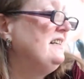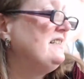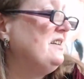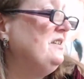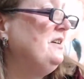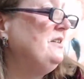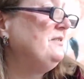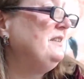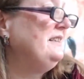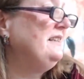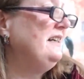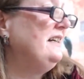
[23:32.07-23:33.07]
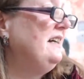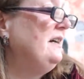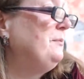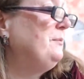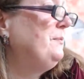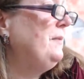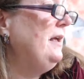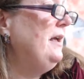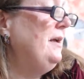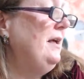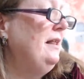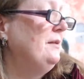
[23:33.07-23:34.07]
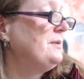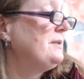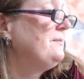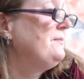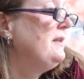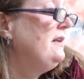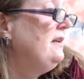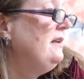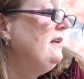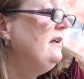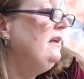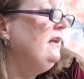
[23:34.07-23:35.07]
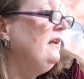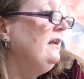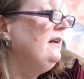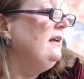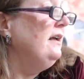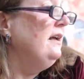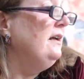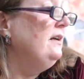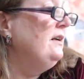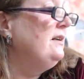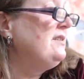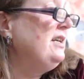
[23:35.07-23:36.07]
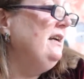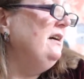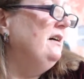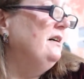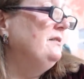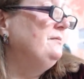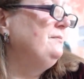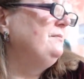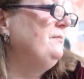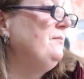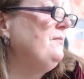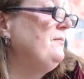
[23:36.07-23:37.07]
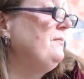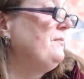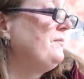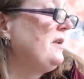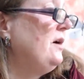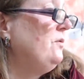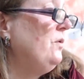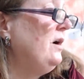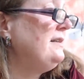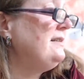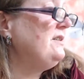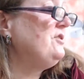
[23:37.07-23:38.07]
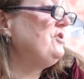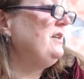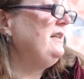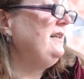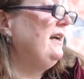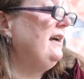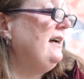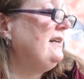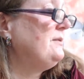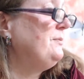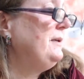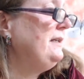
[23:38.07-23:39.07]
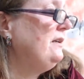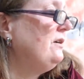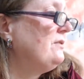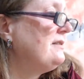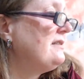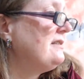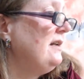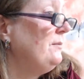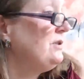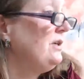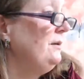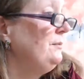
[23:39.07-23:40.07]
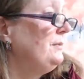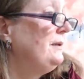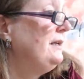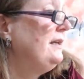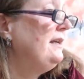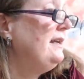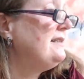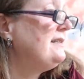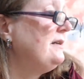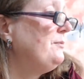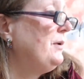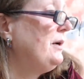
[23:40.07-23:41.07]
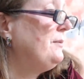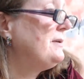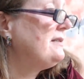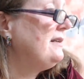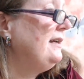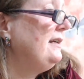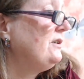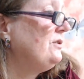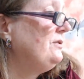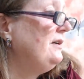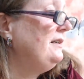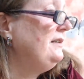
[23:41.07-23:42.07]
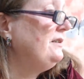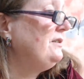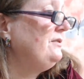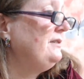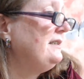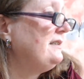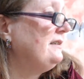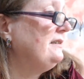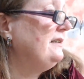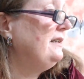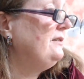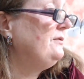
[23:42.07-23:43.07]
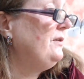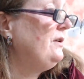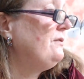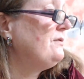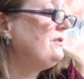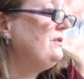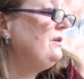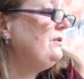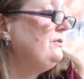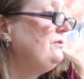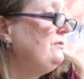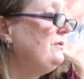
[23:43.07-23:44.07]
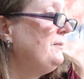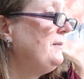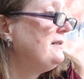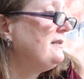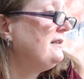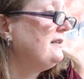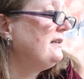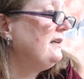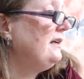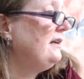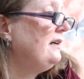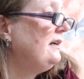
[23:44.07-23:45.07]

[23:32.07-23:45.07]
So hopefully that helps. Tia, why did G add me on Snapchat? Is it by mistake or any other reason? Involves no romantic